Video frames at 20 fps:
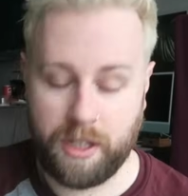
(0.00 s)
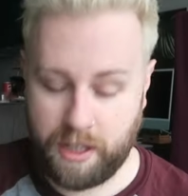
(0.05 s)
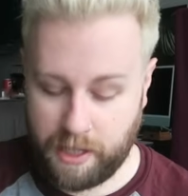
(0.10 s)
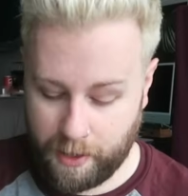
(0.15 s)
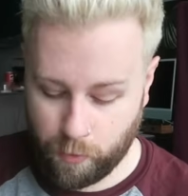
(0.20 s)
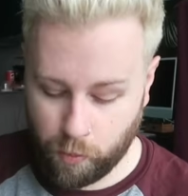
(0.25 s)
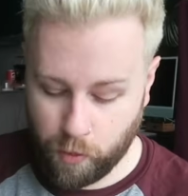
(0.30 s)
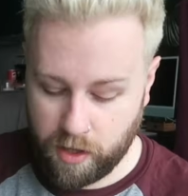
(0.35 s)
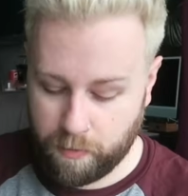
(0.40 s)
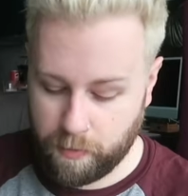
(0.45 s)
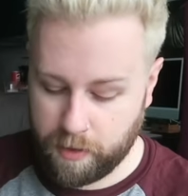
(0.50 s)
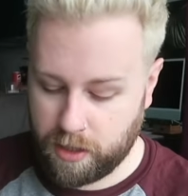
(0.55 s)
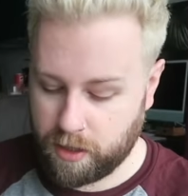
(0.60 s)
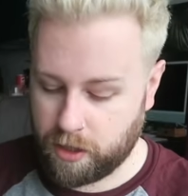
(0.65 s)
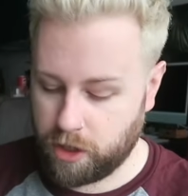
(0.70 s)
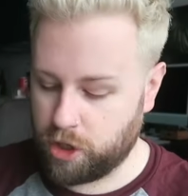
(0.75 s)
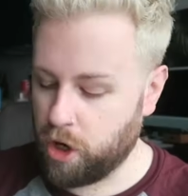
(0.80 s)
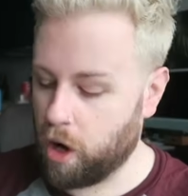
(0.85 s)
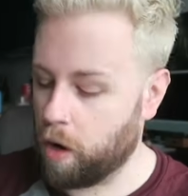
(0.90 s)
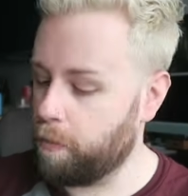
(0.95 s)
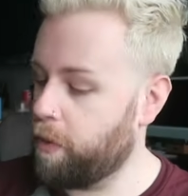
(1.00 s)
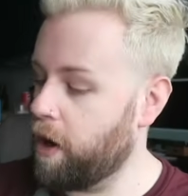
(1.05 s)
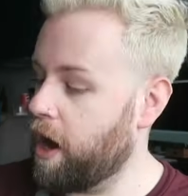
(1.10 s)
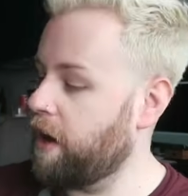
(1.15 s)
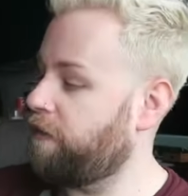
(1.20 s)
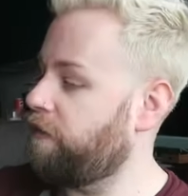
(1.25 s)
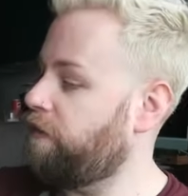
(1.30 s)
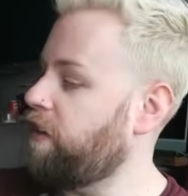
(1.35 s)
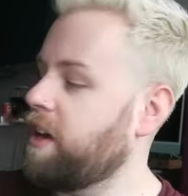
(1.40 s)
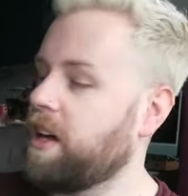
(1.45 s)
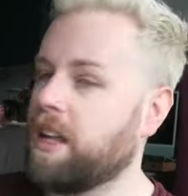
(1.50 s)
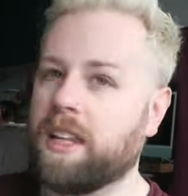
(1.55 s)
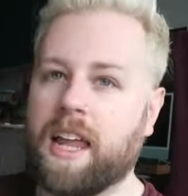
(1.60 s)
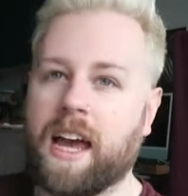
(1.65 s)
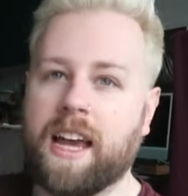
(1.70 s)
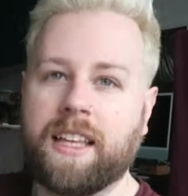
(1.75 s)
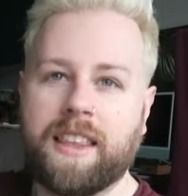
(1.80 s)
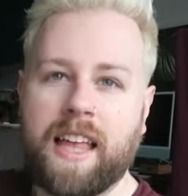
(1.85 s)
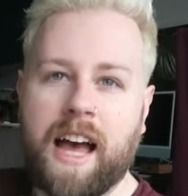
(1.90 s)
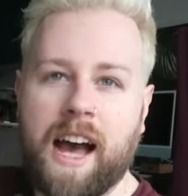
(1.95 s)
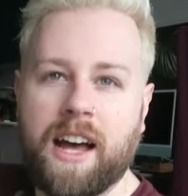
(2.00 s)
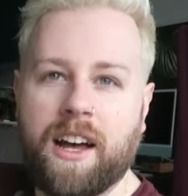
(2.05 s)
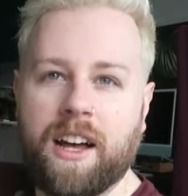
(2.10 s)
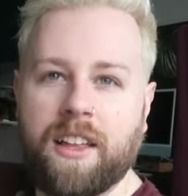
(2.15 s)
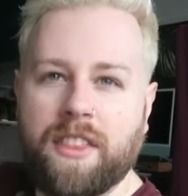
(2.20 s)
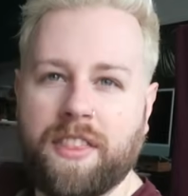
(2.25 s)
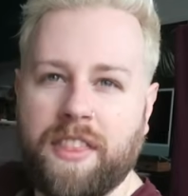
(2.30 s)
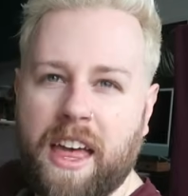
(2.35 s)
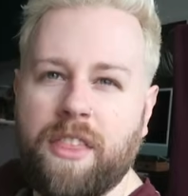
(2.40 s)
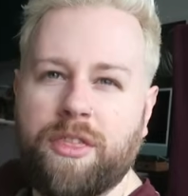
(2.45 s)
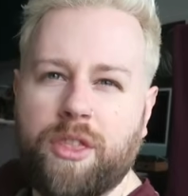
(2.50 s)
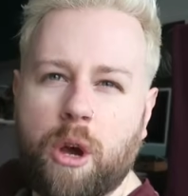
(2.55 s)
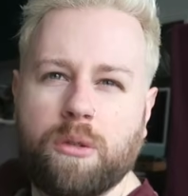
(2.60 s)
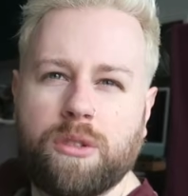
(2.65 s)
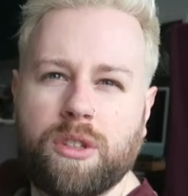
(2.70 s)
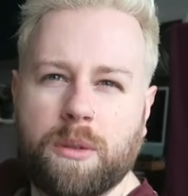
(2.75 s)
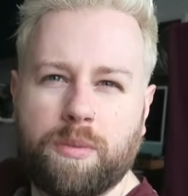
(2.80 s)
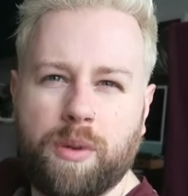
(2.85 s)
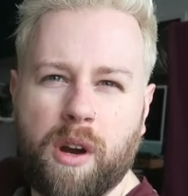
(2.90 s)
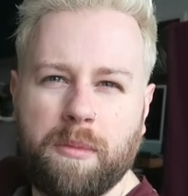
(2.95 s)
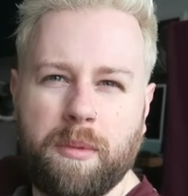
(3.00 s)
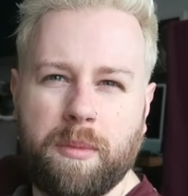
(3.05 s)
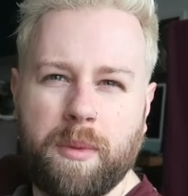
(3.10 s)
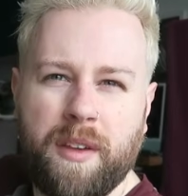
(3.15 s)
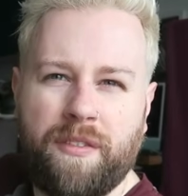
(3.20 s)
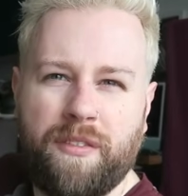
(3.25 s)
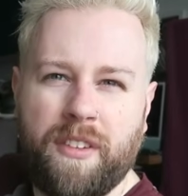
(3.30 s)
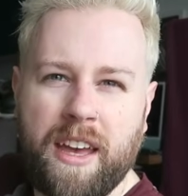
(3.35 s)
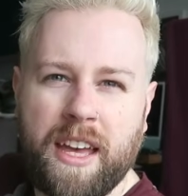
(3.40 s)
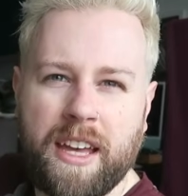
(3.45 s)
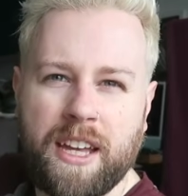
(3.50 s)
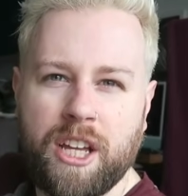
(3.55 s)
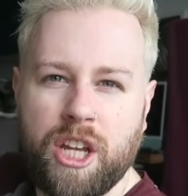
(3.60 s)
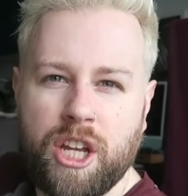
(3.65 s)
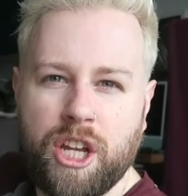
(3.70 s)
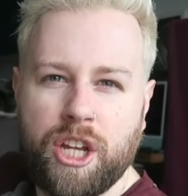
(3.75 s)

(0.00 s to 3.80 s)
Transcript: tape with me to the shop, but I feel like that those will probably fit.